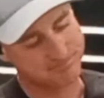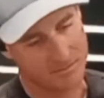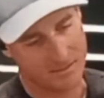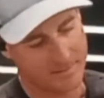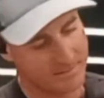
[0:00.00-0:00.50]

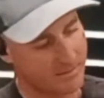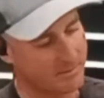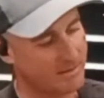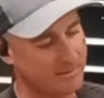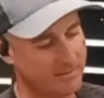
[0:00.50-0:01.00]
no, you don't.
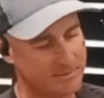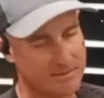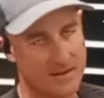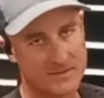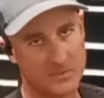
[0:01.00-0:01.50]
It's
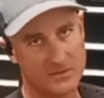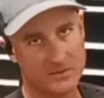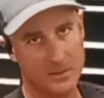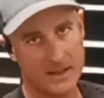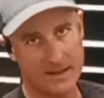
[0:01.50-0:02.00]
not supposed to
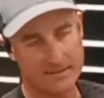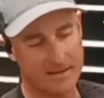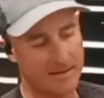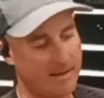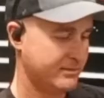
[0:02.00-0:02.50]
be like
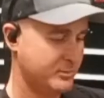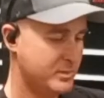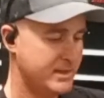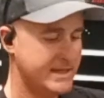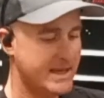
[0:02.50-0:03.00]
that. But
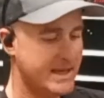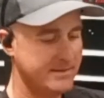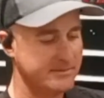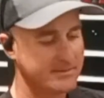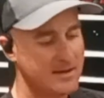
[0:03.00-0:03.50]
yeah,
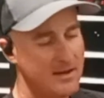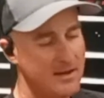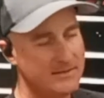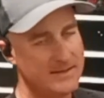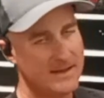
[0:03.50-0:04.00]
contact tip.
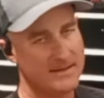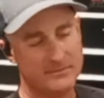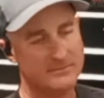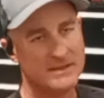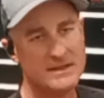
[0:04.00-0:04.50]
I
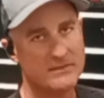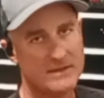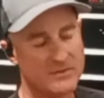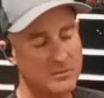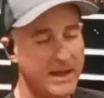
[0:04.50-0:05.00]
didn't even
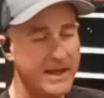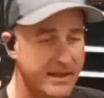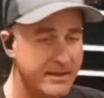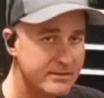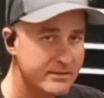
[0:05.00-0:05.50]
have it.
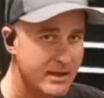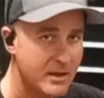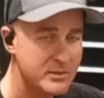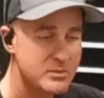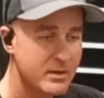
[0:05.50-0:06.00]
And I
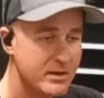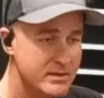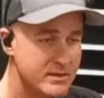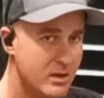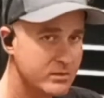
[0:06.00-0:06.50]
was running
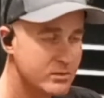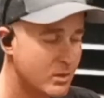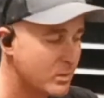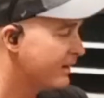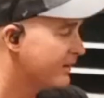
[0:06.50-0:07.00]
solid core
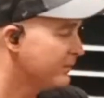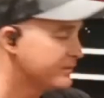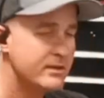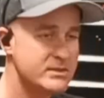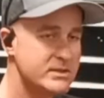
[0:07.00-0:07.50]
wire
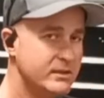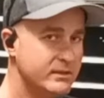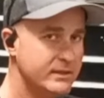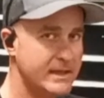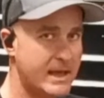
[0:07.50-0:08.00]
without
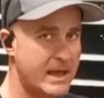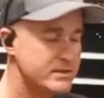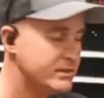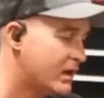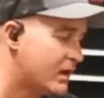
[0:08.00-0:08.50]
shielding
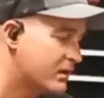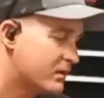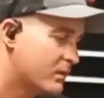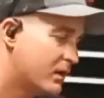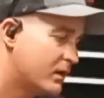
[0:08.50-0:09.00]
gas. You got to
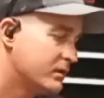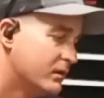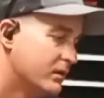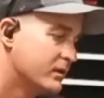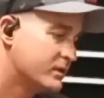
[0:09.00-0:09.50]
run
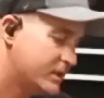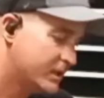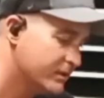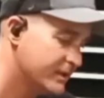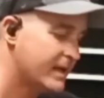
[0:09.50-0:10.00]

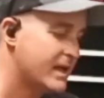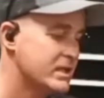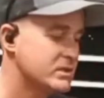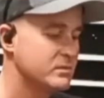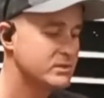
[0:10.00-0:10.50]
shielding
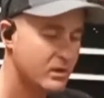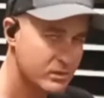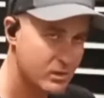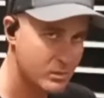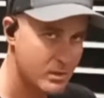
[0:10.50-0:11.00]
gas with
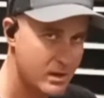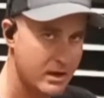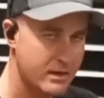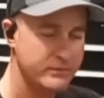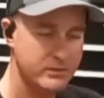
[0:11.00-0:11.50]
solid core wire.
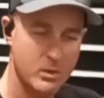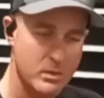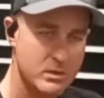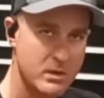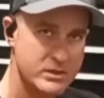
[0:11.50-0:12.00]
If you don't
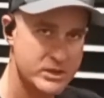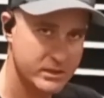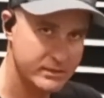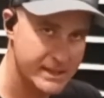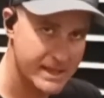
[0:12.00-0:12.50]
want to run
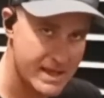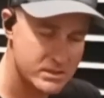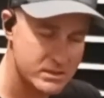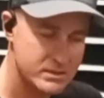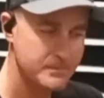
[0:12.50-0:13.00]
shielding
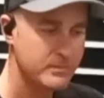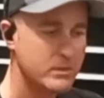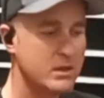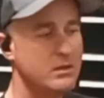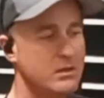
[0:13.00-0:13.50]
gas,
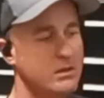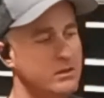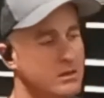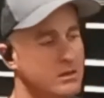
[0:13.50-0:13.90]
you got to